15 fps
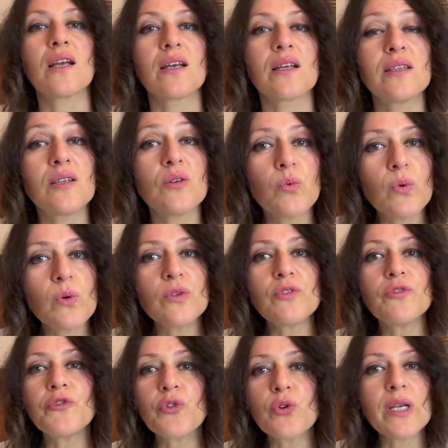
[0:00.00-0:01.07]
the wound
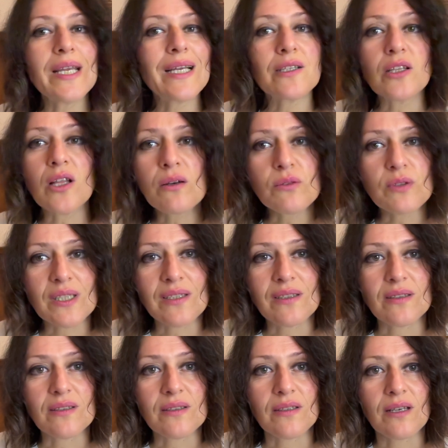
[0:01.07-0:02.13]
fully
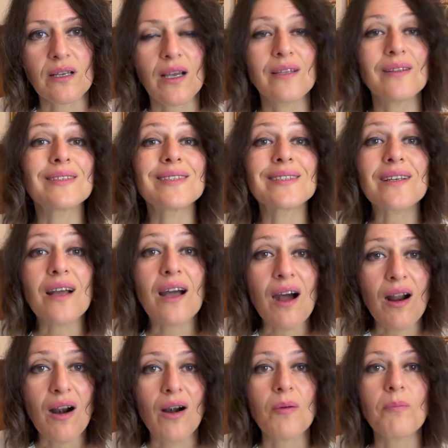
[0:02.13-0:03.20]
closes and a
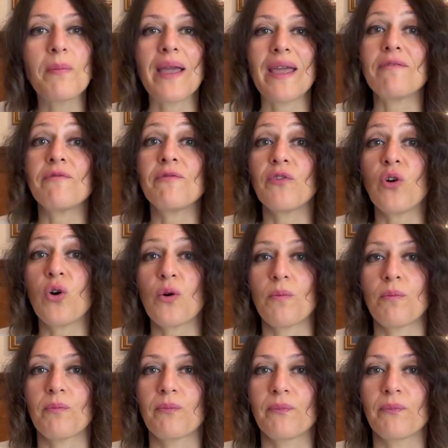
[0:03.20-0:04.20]
scar may form.